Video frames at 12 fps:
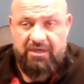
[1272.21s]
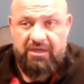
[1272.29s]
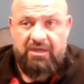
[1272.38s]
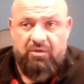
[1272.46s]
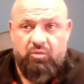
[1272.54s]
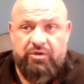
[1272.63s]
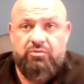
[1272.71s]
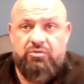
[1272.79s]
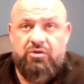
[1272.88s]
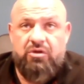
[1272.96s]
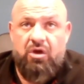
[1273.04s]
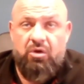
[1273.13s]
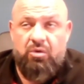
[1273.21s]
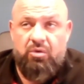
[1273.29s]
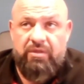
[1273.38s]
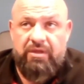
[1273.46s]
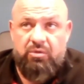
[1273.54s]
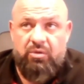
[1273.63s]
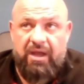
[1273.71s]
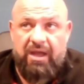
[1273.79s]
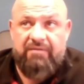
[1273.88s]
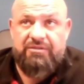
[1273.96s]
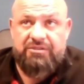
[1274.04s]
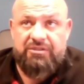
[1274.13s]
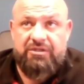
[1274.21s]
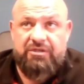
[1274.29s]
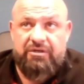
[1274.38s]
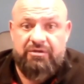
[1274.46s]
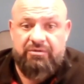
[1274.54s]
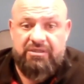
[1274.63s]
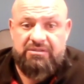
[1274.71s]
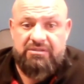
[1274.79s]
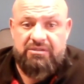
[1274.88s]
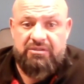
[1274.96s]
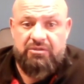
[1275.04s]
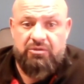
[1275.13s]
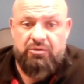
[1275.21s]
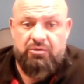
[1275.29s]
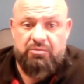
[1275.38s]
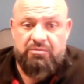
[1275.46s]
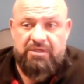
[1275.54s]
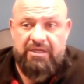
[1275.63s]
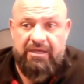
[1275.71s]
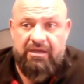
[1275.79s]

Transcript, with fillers: when you know that you have a security risk, you take